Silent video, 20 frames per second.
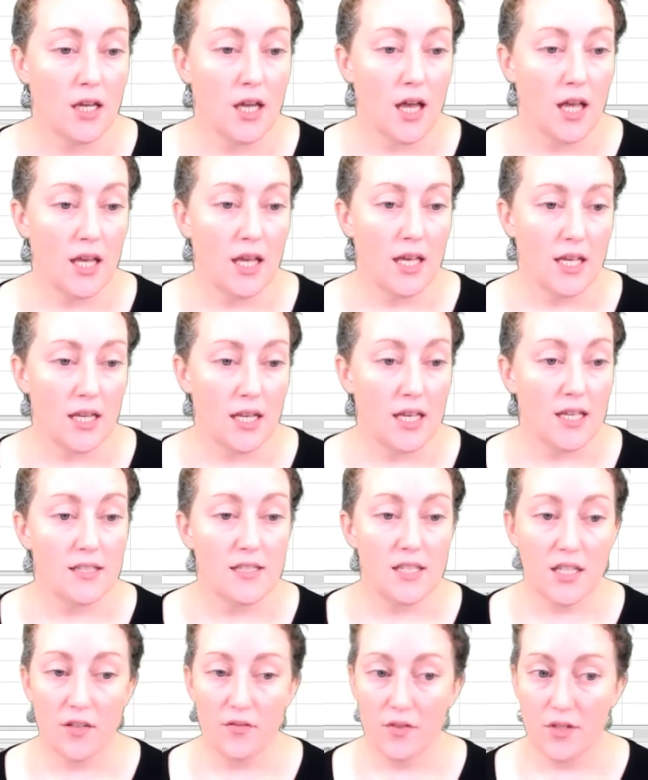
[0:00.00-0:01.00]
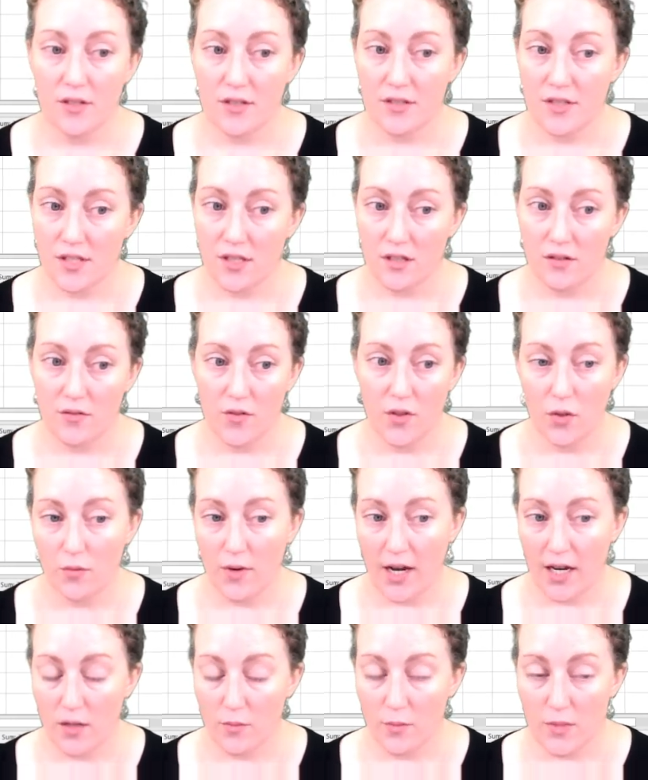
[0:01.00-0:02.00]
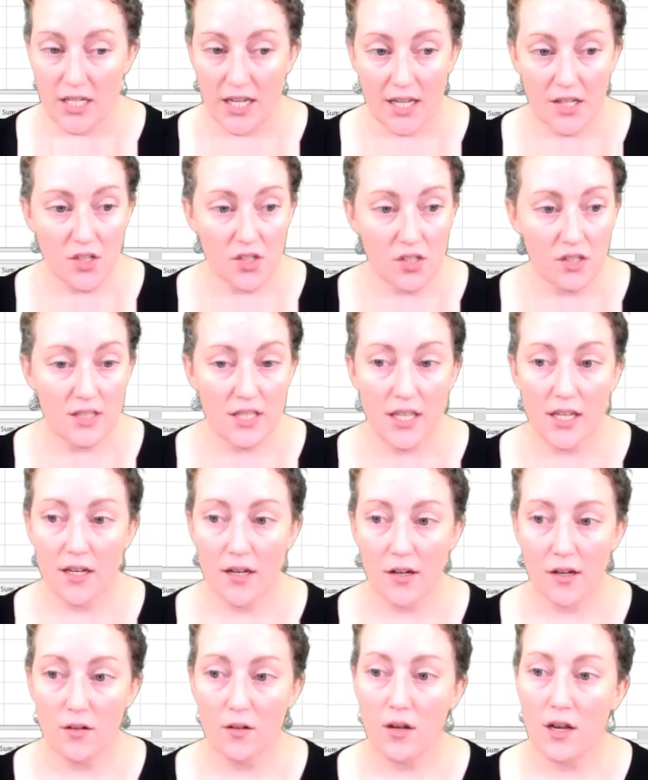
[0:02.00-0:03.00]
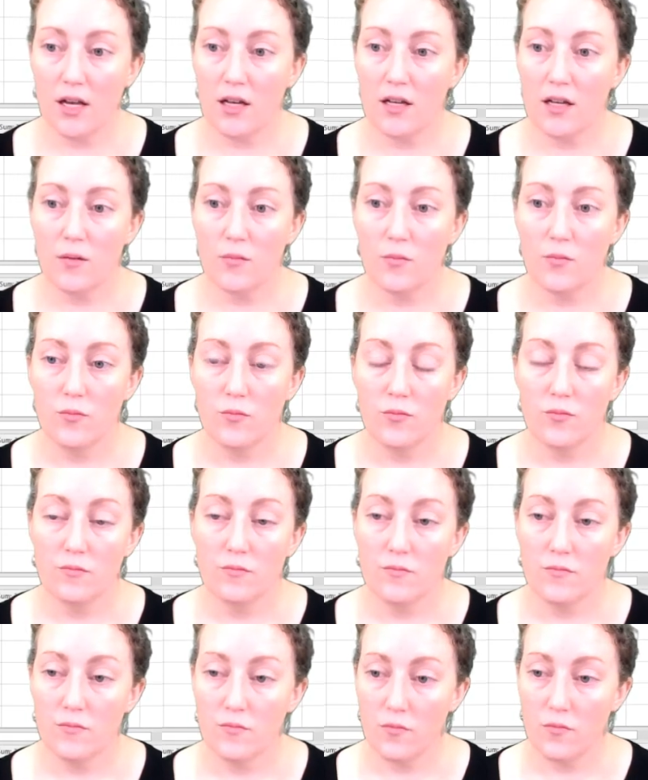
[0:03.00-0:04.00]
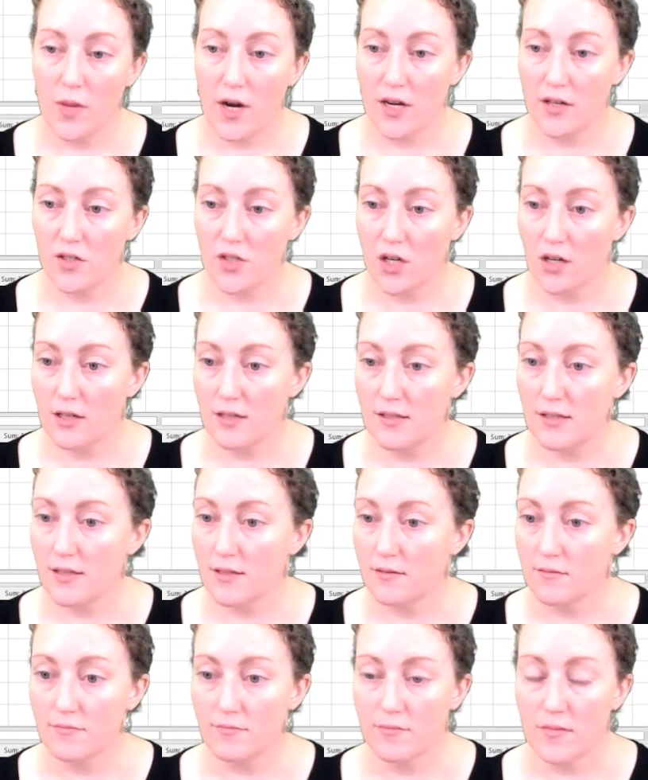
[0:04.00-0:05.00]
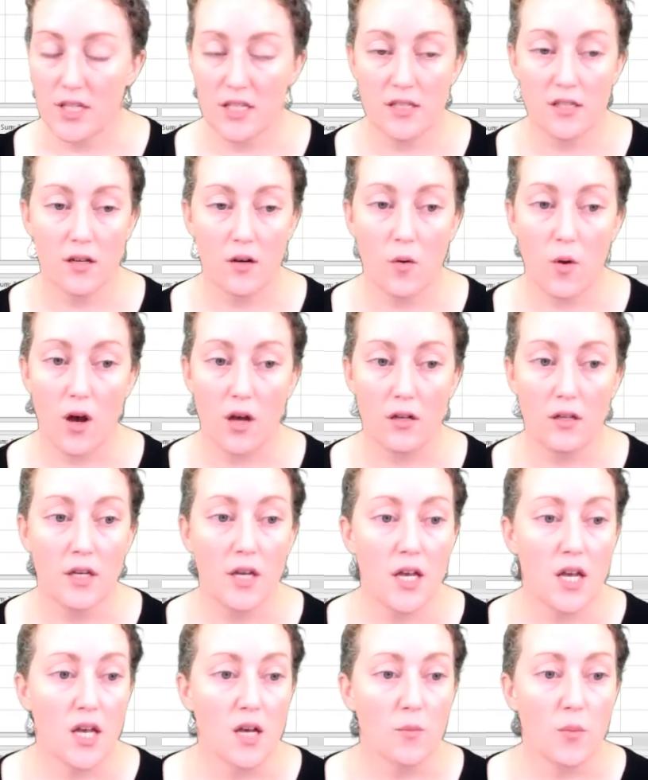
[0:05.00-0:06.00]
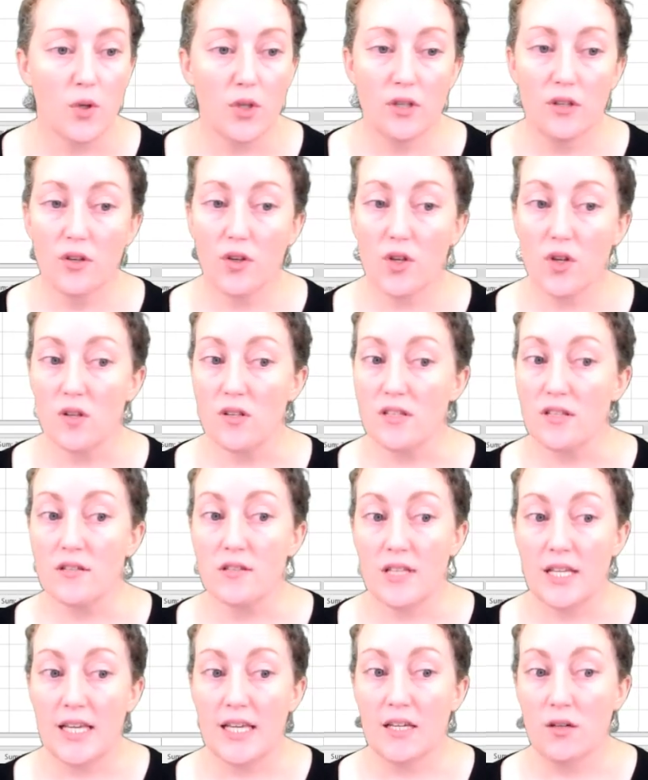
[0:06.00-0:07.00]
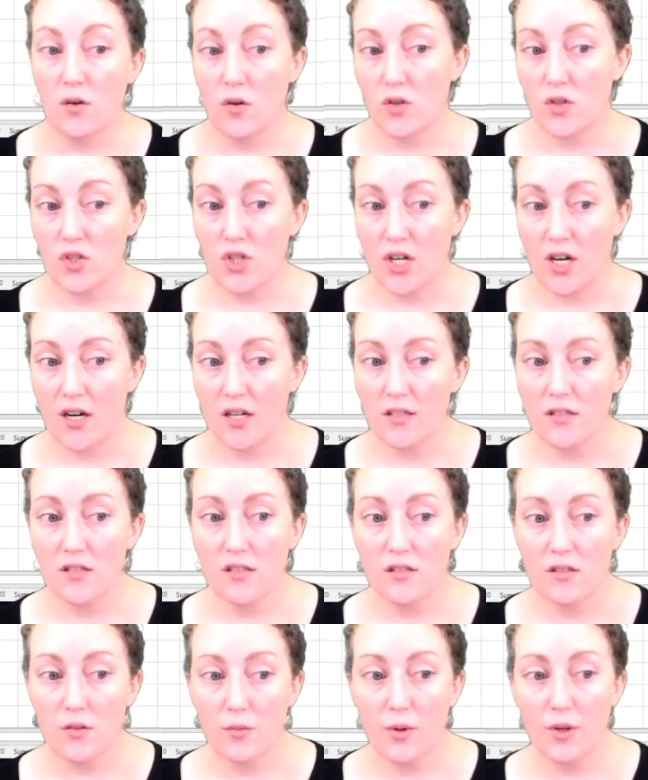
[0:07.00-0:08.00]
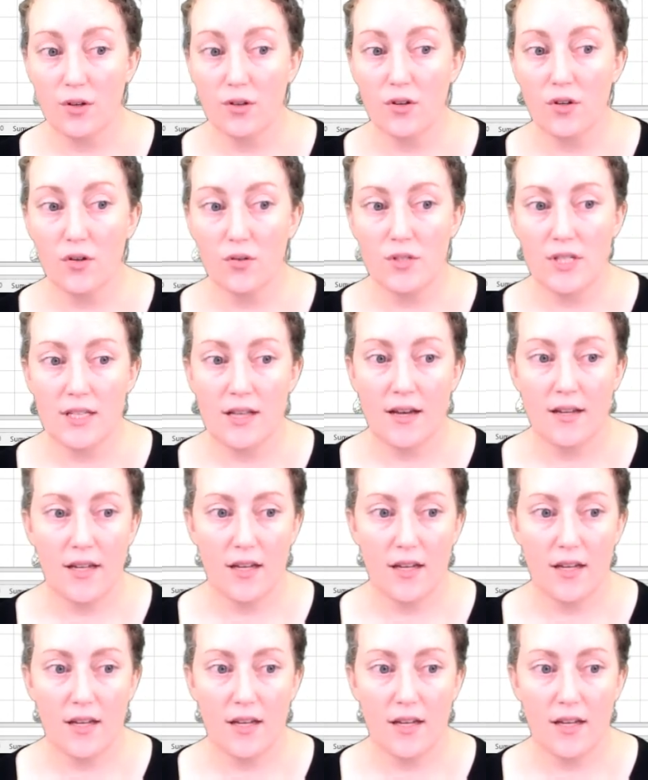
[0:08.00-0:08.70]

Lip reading: and it's given us a few recommendations here, bar charts and so on, but you can also see all charts. So we're going to go to that now